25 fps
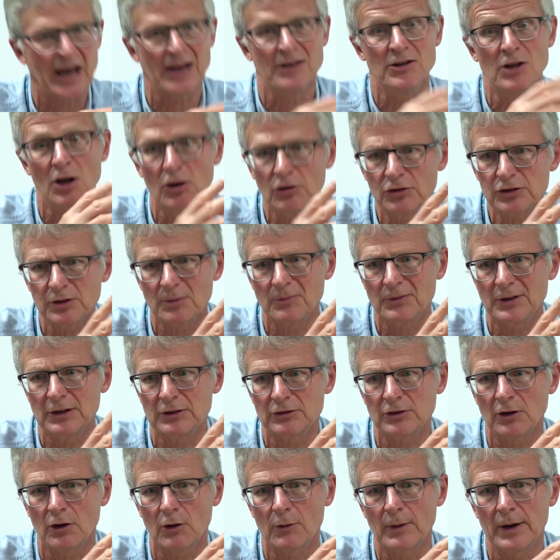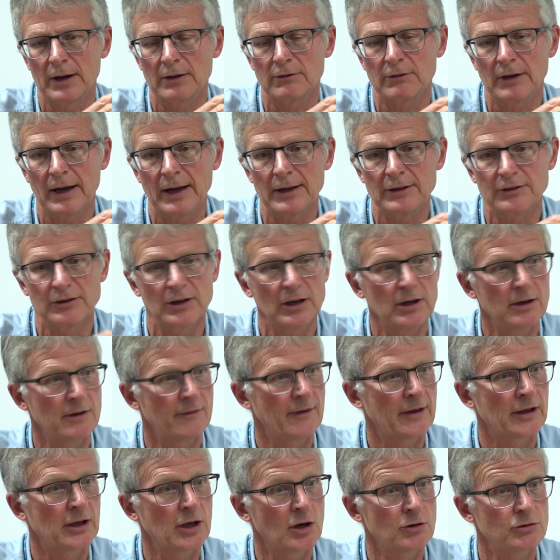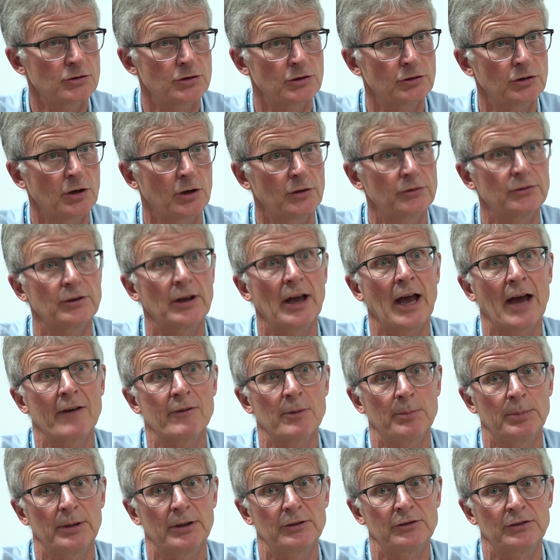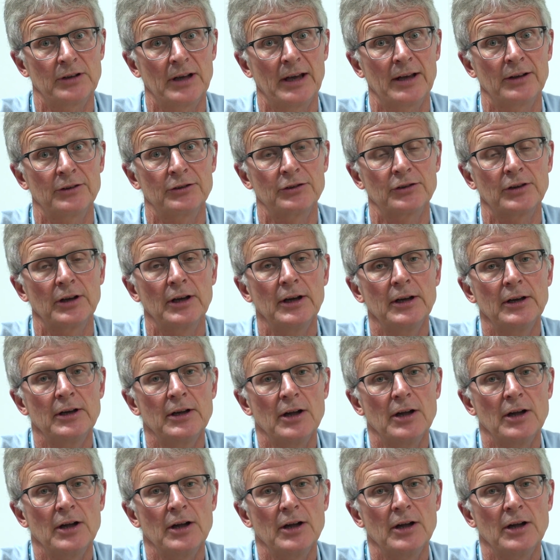I know something's not quite right. They go to the doctor, have a blood test,